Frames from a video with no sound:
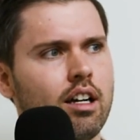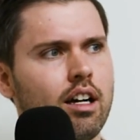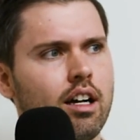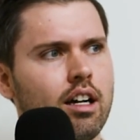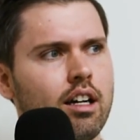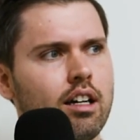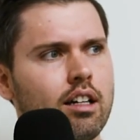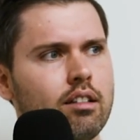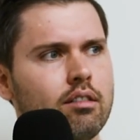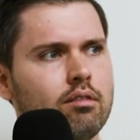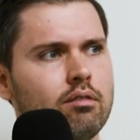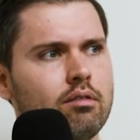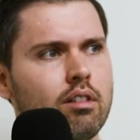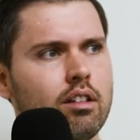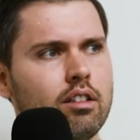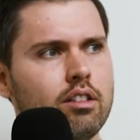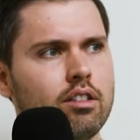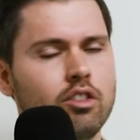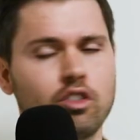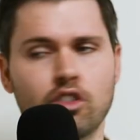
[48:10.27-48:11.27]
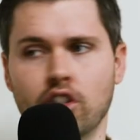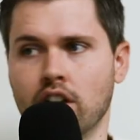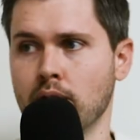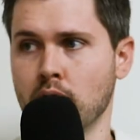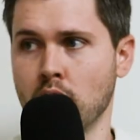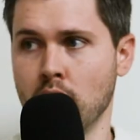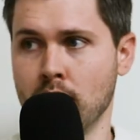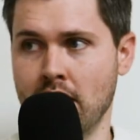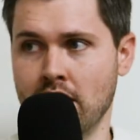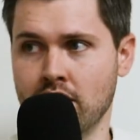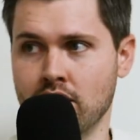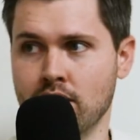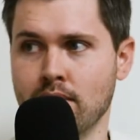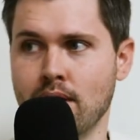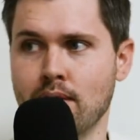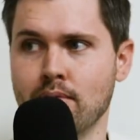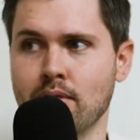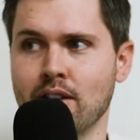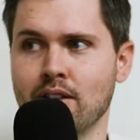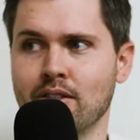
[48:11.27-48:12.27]
Uh, you should come to our
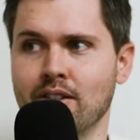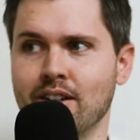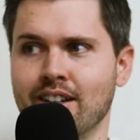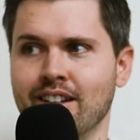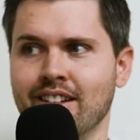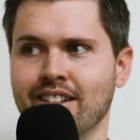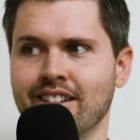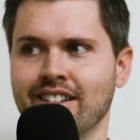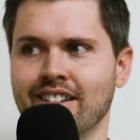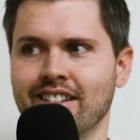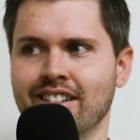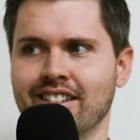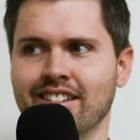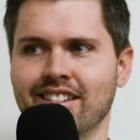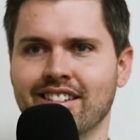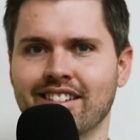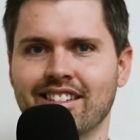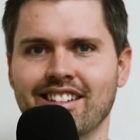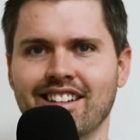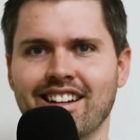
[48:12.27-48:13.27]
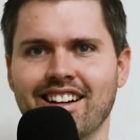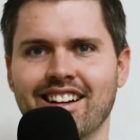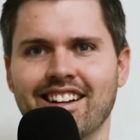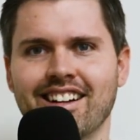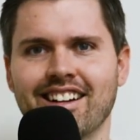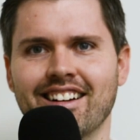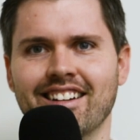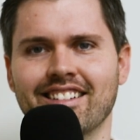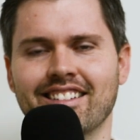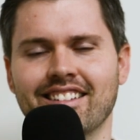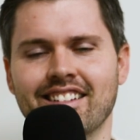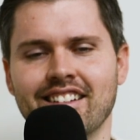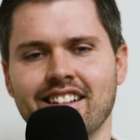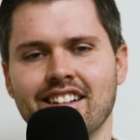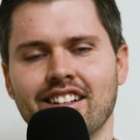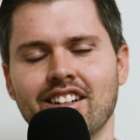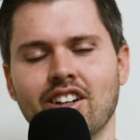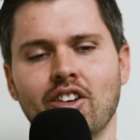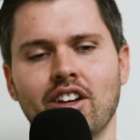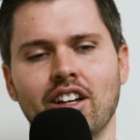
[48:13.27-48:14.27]
mastermind, by the way. I, I saw that last night. Yeah, I will yeah. be there.
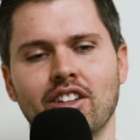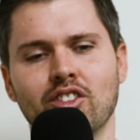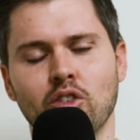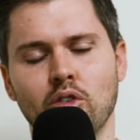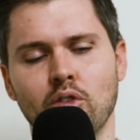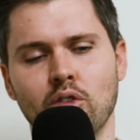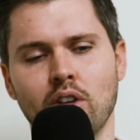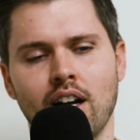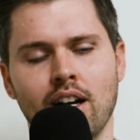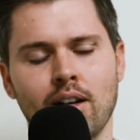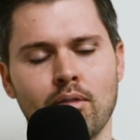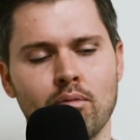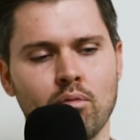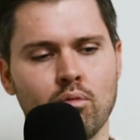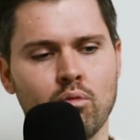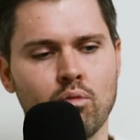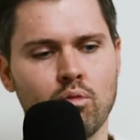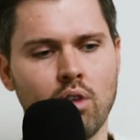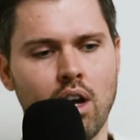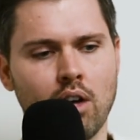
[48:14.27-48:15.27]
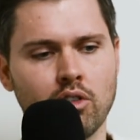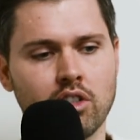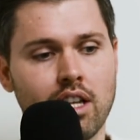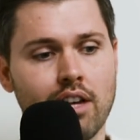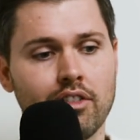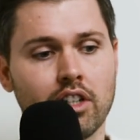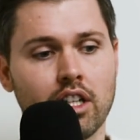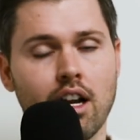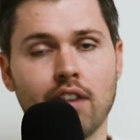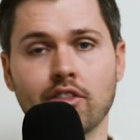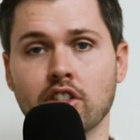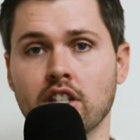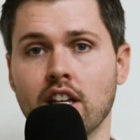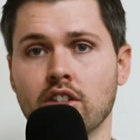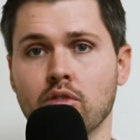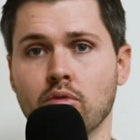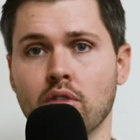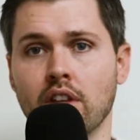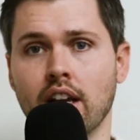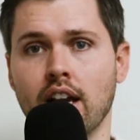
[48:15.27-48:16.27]
Okay, so um, I was just having a
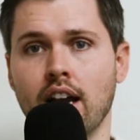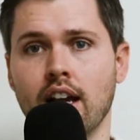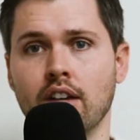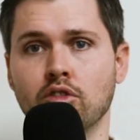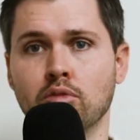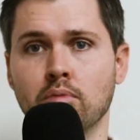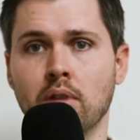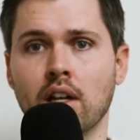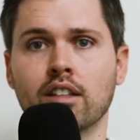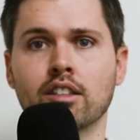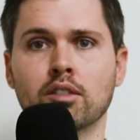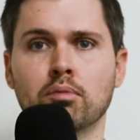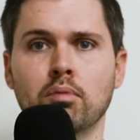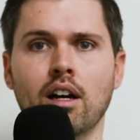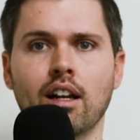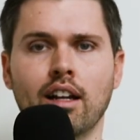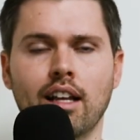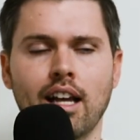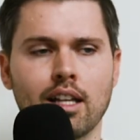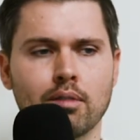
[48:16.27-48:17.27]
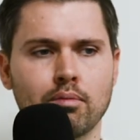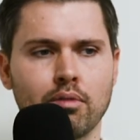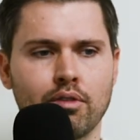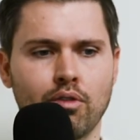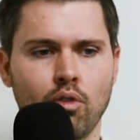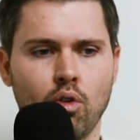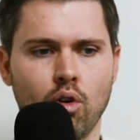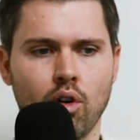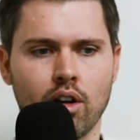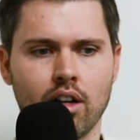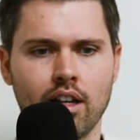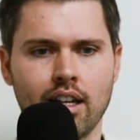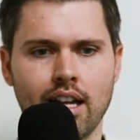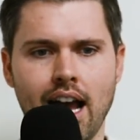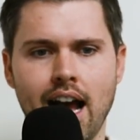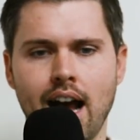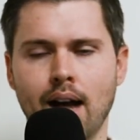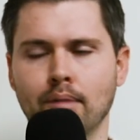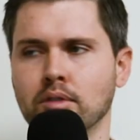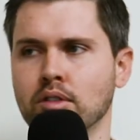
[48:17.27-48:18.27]
conversation with a guy who's been on this podcast before
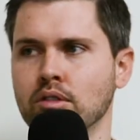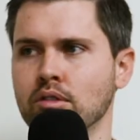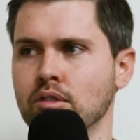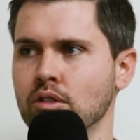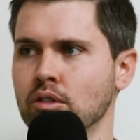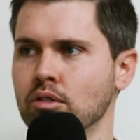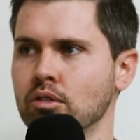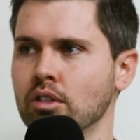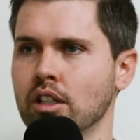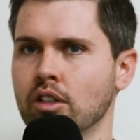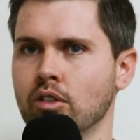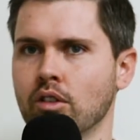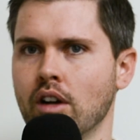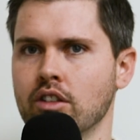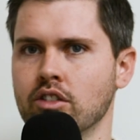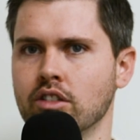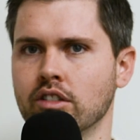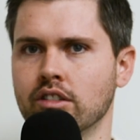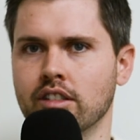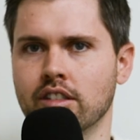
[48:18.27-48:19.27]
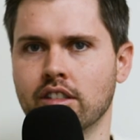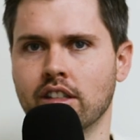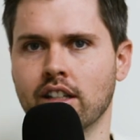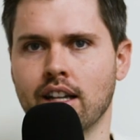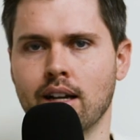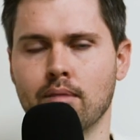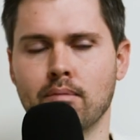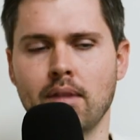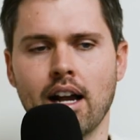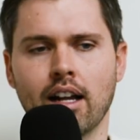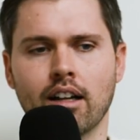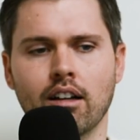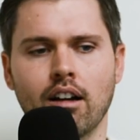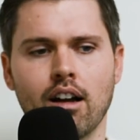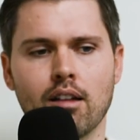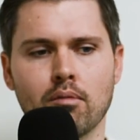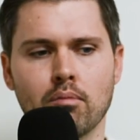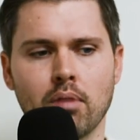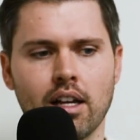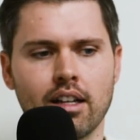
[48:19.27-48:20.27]
and absolutely crushes. He's going to come back
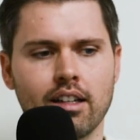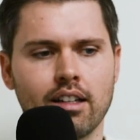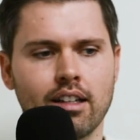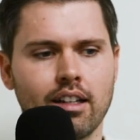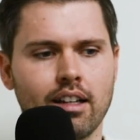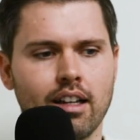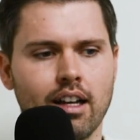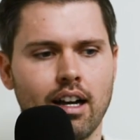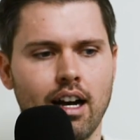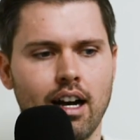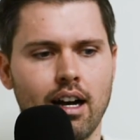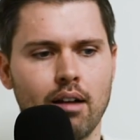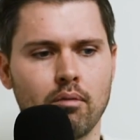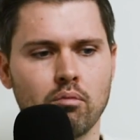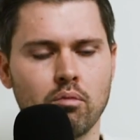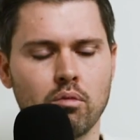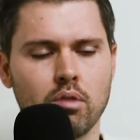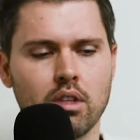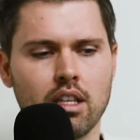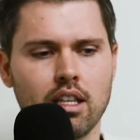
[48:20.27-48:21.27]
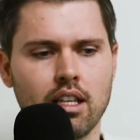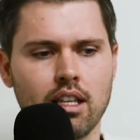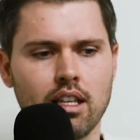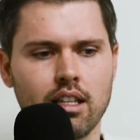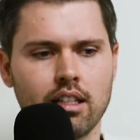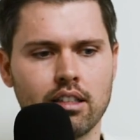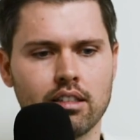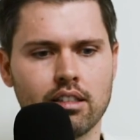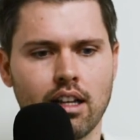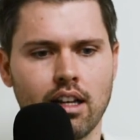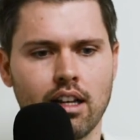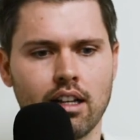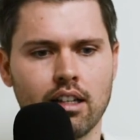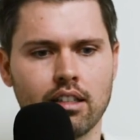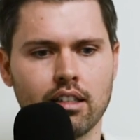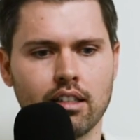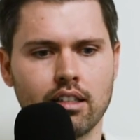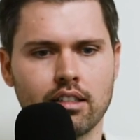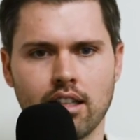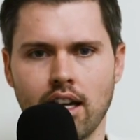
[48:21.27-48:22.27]
on, but um, he's
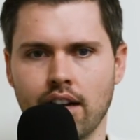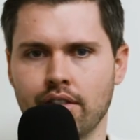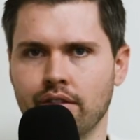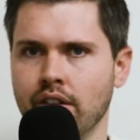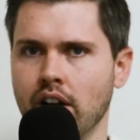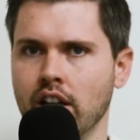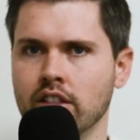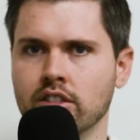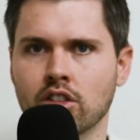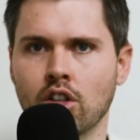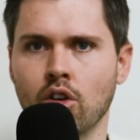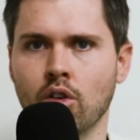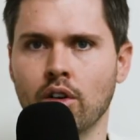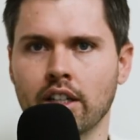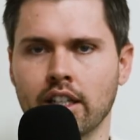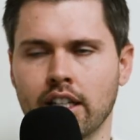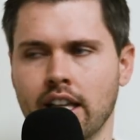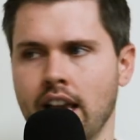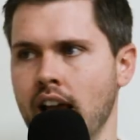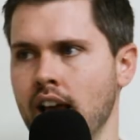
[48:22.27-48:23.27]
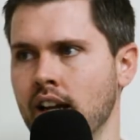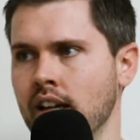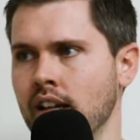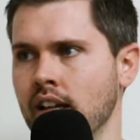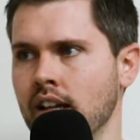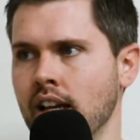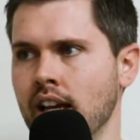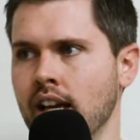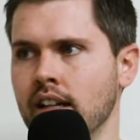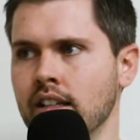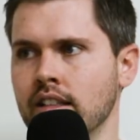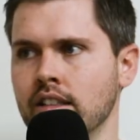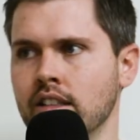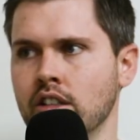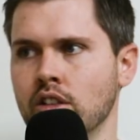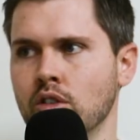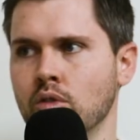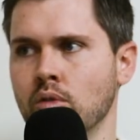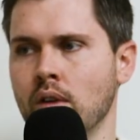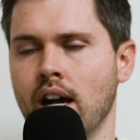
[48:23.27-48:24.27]
uh, he's got funds going in Canada and in
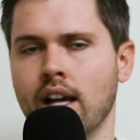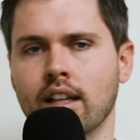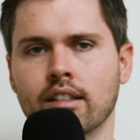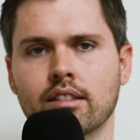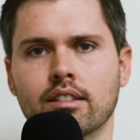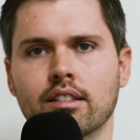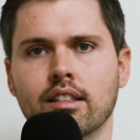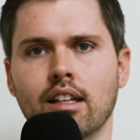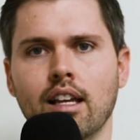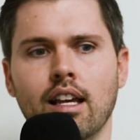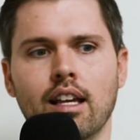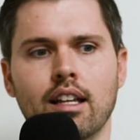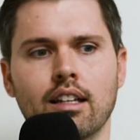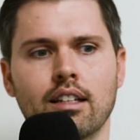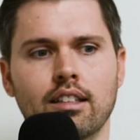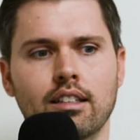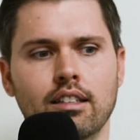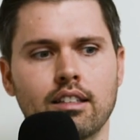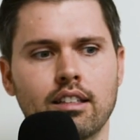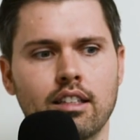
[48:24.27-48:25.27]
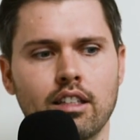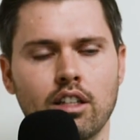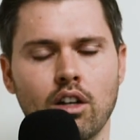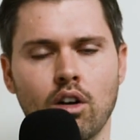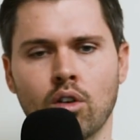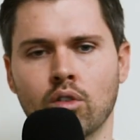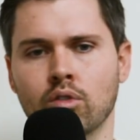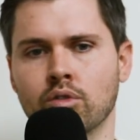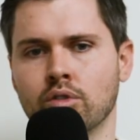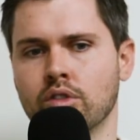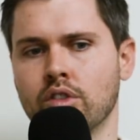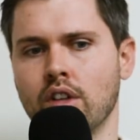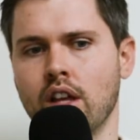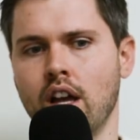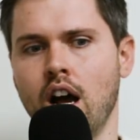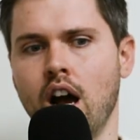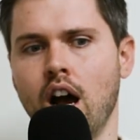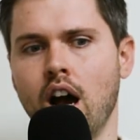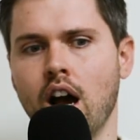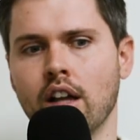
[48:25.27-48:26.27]
the U.S. and he he owns
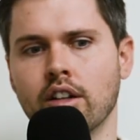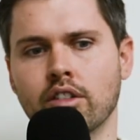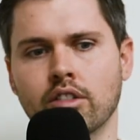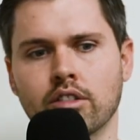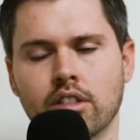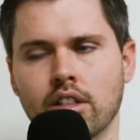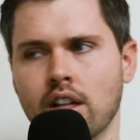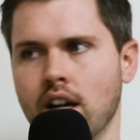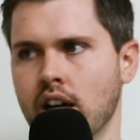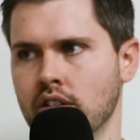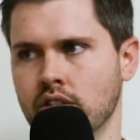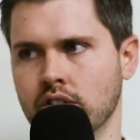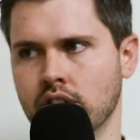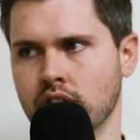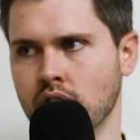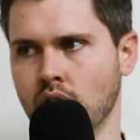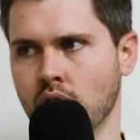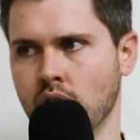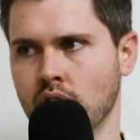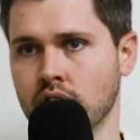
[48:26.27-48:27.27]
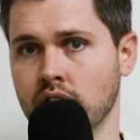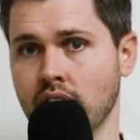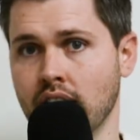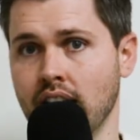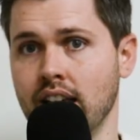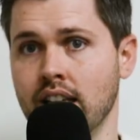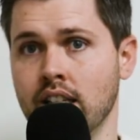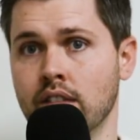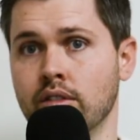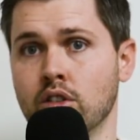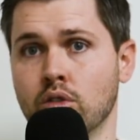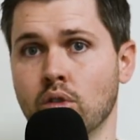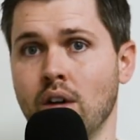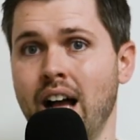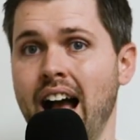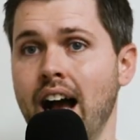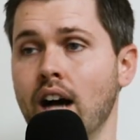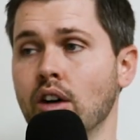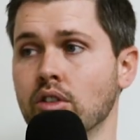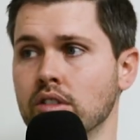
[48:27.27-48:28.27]
hundreds and hundreds of doors, like individual
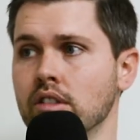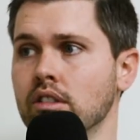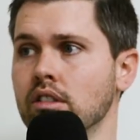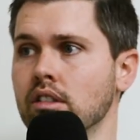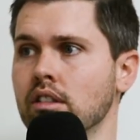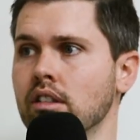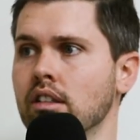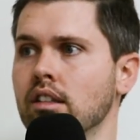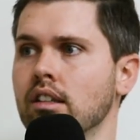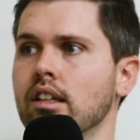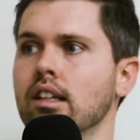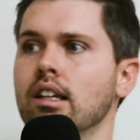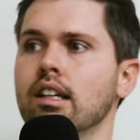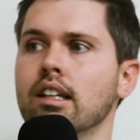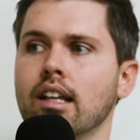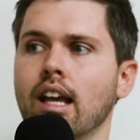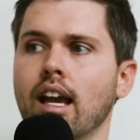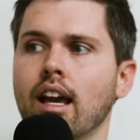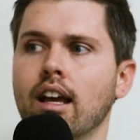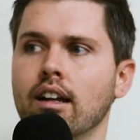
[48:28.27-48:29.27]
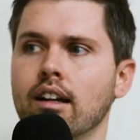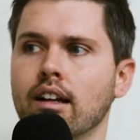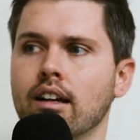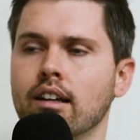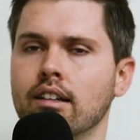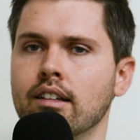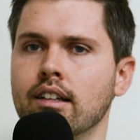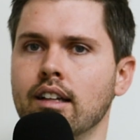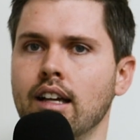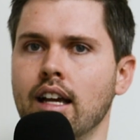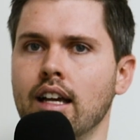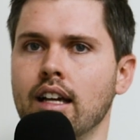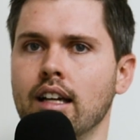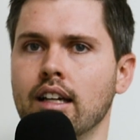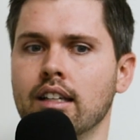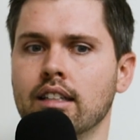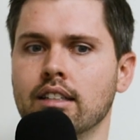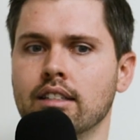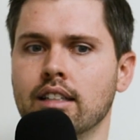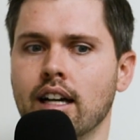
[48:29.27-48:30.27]
houses in Canada,
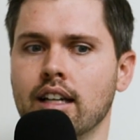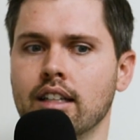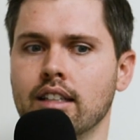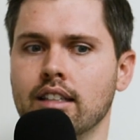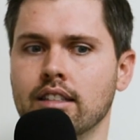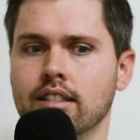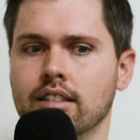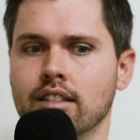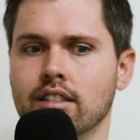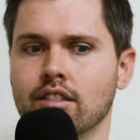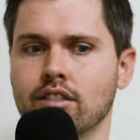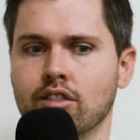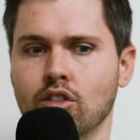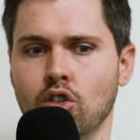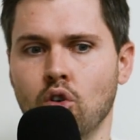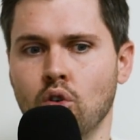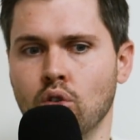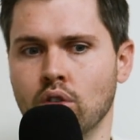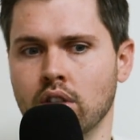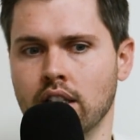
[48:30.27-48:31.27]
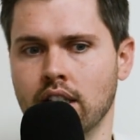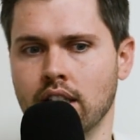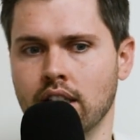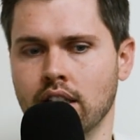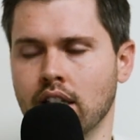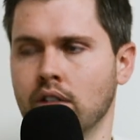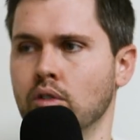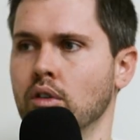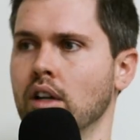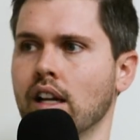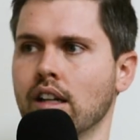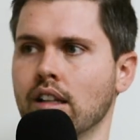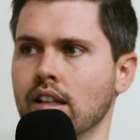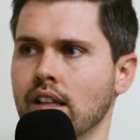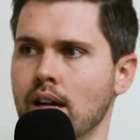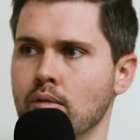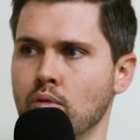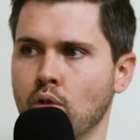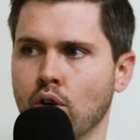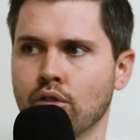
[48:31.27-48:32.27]
and uh, he's slowly
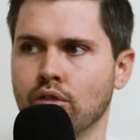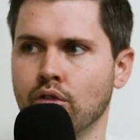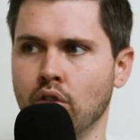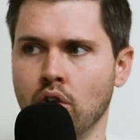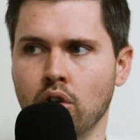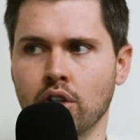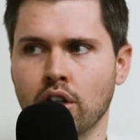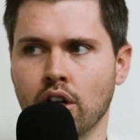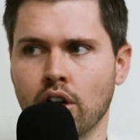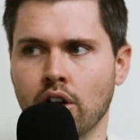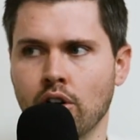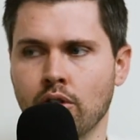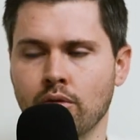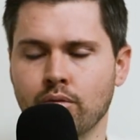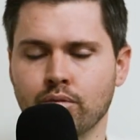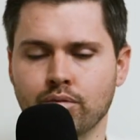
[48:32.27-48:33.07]
liquidating that portfolio